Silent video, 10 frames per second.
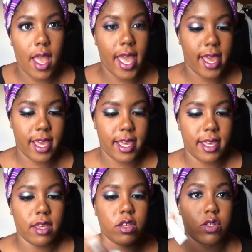
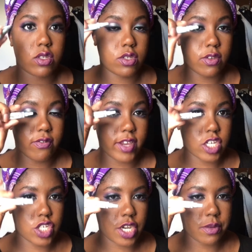a Too
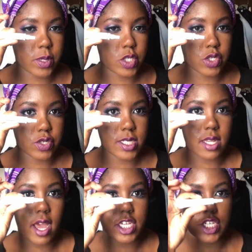Faced Shadow
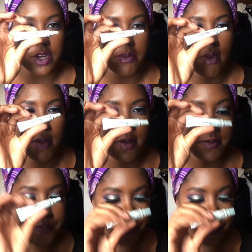Insurance eyeshadow primer,